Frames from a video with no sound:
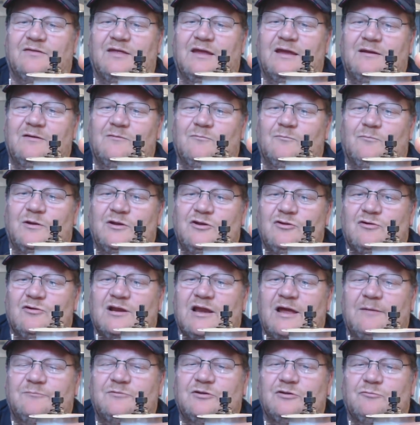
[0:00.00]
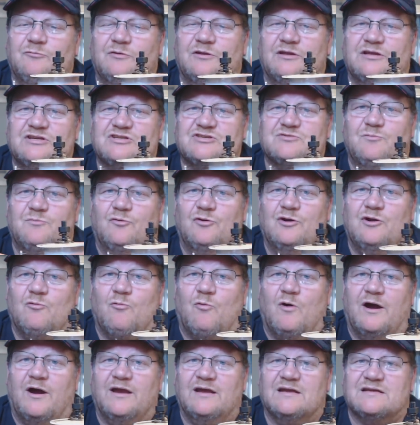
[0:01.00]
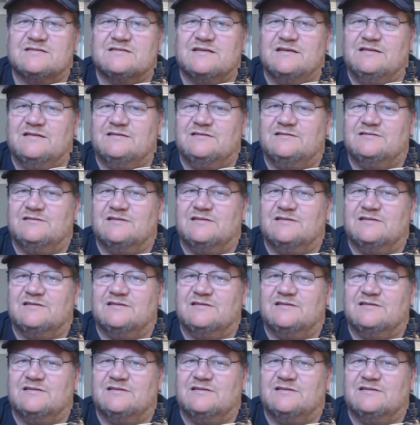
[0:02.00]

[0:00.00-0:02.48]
then when you clapped in with the smaller wires it